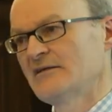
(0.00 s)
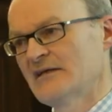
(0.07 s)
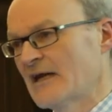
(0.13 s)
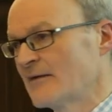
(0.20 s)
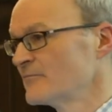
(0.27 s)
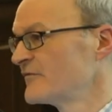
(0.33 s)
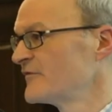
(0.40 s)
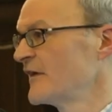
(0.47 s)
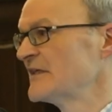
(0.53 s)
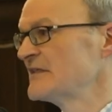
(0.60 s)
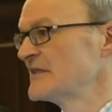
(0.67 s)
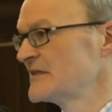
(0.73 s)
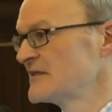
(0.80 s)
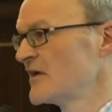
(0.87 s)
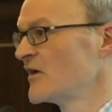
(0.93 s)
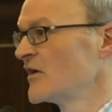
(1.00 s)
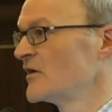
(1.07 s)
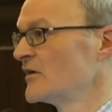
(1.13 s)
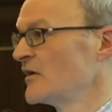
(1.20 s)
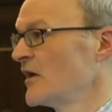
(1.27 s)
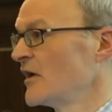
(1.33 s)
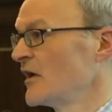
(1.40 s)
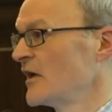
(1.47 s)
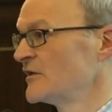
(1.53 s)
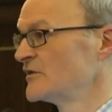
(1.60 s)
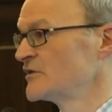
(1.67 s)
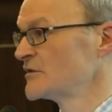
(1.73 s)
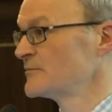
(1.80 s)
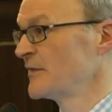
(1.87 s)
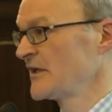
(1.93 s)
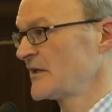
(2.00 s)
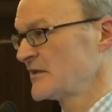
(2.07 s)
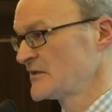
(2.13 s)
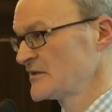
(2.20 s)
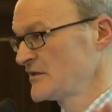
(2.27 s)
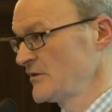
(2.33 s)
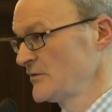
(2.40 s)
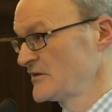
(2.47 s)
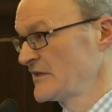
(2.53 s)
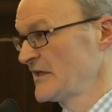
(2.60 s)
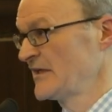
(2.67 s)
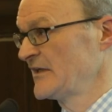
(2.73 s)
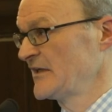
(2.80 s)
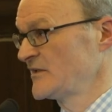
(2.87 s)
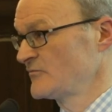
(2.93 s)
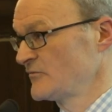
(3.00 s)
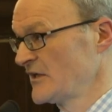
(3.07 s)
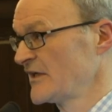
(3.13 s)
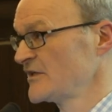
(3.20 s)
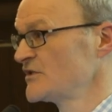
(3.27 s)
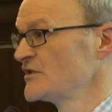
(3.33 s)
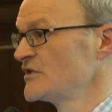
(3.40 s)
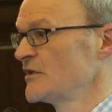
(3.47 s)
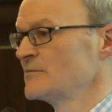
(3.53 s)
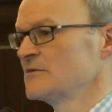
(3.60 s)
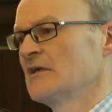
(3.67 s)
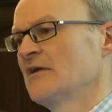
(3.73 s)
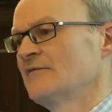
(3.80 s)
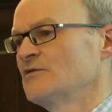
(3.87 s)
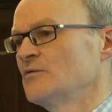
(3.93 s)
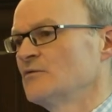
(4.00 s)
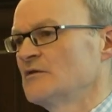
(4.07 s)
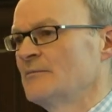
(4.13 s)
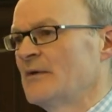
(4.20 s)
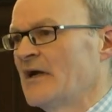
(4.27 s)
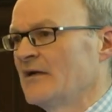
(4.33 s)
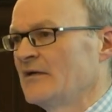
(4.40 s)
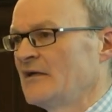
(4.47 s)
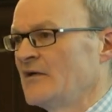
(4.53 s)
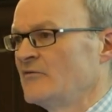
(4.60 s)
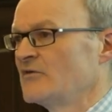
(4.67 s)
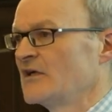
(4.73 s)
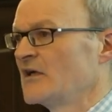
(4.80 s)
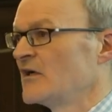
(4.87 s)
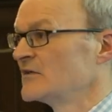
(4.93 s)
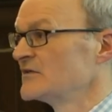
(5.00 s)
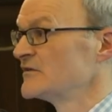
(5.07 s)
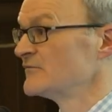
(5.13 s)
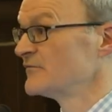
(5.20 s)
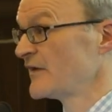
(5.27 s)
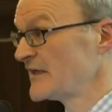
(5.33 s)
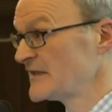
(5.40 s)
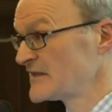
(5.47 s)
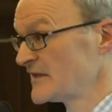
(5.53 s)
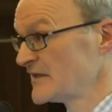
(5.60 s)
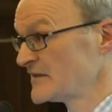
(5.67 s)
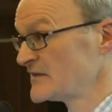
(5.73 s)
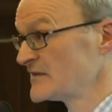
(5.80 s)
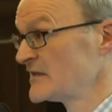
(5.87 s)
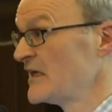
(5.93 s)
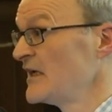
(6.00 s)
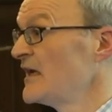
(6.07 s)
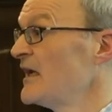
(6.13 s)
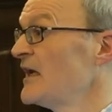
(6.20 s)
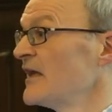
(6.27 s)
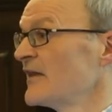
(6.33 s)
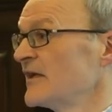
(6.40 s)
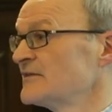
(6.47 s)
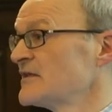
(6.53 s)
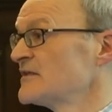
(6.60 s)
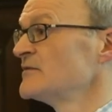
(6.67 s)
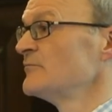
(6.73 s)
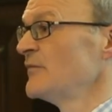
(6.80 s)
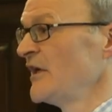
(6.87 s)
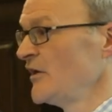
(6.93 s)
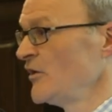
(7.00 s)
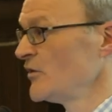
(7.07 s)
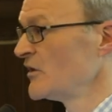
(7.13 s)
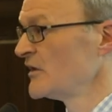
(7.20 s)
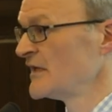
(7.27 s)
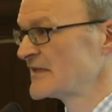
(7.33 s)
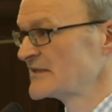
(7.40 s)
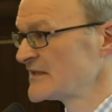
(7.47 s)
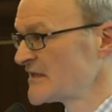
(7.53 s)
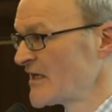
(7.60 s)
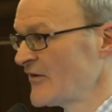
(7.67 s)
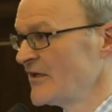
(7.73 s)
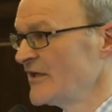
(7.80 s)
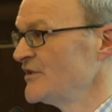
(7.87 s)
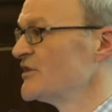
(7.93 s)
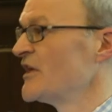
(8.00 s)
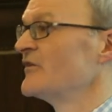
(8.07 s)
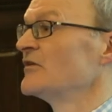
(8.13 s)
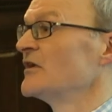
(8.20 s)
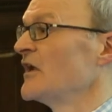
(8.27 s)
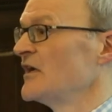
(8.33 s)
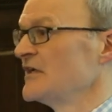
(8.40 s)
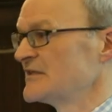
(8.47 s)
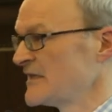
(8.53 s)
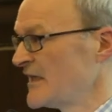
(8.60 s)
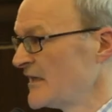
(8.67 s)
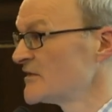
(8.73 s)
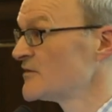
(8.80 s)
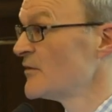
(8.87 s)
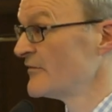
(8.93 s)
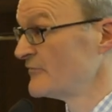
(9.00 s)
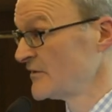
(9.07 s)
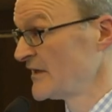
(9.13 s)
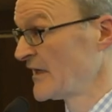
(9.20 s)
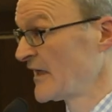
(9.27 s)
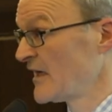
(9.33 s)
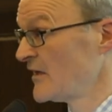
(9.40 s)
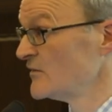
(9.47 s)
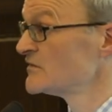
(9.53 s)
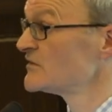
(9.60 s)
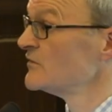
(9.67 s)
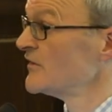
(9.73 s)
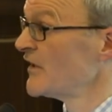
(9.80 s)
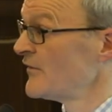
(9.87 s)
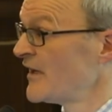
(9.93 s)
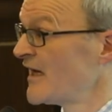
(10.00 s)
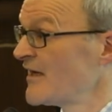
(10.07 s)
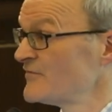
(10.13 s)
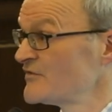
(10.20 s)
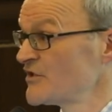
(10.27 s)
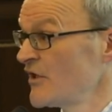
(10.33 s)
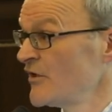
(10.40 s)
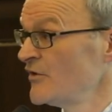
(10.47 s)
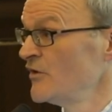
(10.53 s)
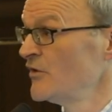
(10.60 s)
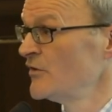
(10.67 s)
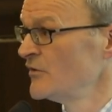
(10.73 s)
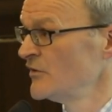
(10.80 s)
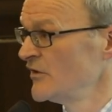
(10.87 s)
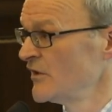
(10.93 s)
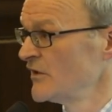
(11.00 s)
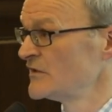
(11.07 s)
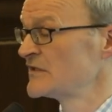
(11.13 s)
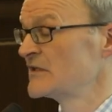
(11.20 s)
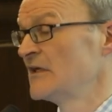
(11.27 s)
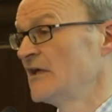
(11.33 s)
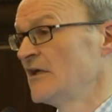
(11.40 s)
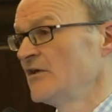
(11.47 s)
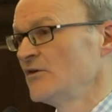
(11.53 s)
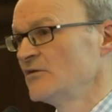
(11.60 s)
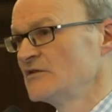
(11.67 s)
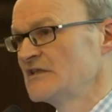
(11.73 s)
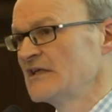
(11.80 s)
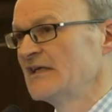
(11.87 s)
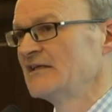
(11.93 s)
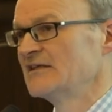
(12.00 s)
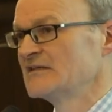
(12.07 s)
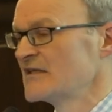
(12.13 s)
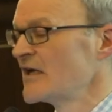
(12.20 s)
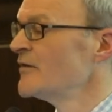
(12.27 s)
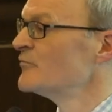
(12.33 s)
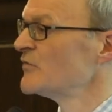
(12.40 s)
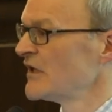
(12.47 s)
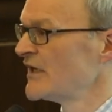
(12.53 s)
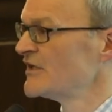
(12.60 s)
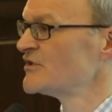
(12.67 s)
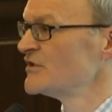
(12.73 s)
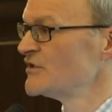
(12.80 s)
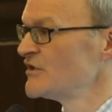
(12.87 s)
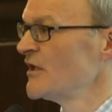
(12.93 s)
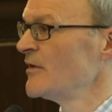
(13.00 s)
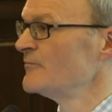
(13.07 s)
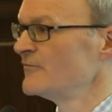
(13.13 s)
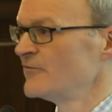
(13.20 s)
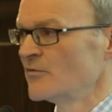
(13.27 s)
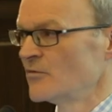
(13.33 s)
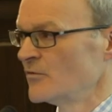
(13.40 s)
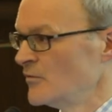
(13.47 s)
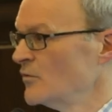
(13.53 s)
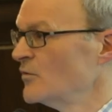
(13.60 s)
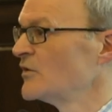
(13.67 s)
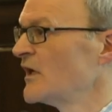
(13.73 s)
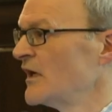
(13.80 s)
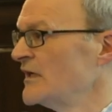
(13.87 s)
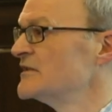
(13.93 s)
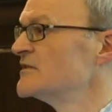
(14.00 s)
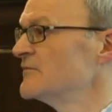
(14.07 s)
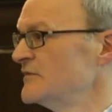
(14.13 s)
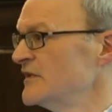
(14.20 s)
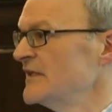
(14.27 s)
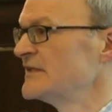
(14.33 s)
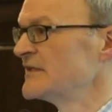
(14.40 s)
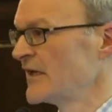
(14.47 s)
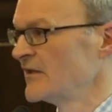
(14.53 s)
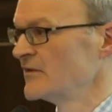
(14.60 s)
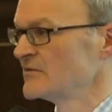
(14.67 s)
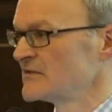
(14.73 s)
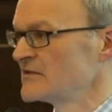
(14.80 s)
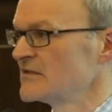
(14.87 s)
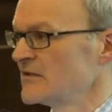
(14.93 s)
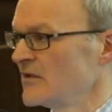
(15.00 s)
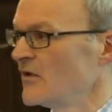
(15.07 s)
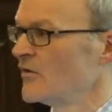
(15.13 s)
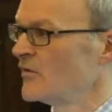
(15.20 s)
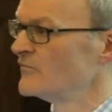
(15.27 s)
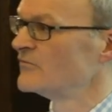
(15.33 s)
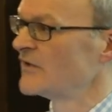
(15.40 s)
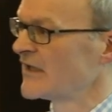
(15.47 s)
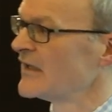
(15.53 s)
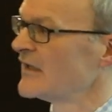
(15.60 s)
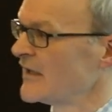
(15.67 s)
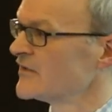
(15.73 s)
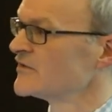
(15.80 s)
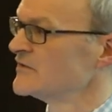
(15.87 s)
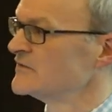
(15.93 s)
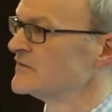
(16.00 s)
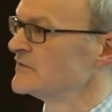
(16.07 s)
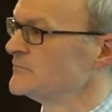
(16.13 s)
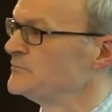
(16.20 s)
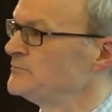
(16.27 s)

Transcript: yeah, faces are, just because you see these relationships that I've talked about in regard to faces, that doesn't mean you could necessarily generalize that to everything else, although I have shown you that you see the same relationship for all kinds of details of recollections.